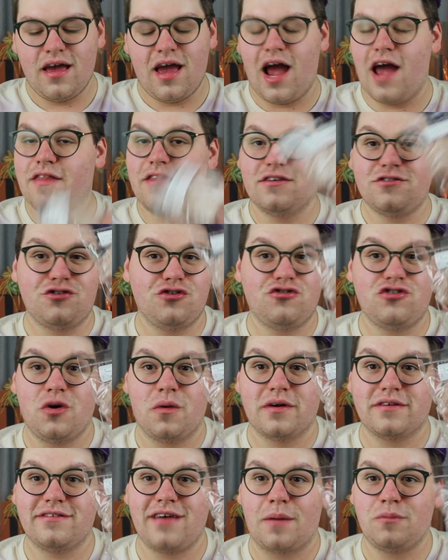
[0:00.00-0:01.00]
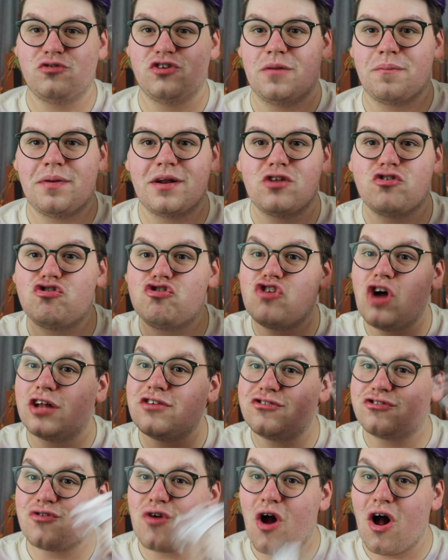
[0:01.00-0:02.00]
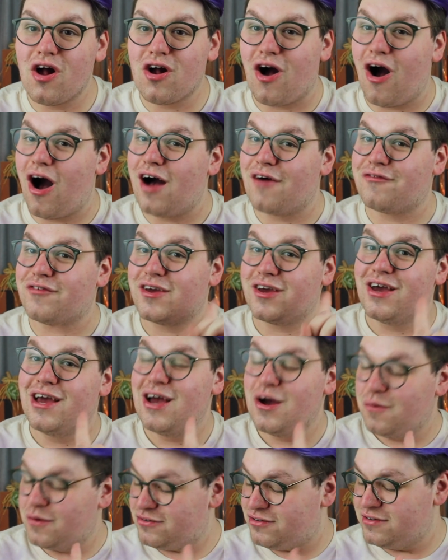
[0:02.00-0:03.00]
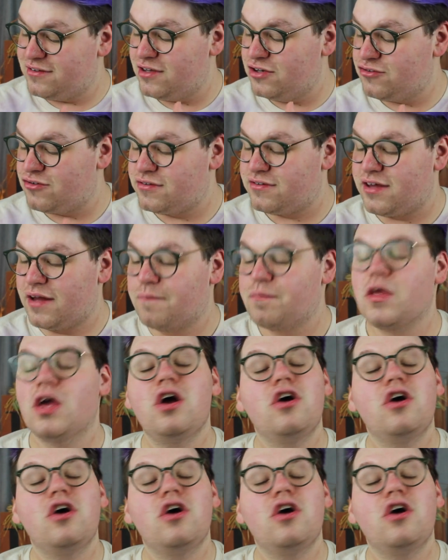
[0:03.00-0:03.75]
and this is no exception, but it's not strong coffee, which is interesting.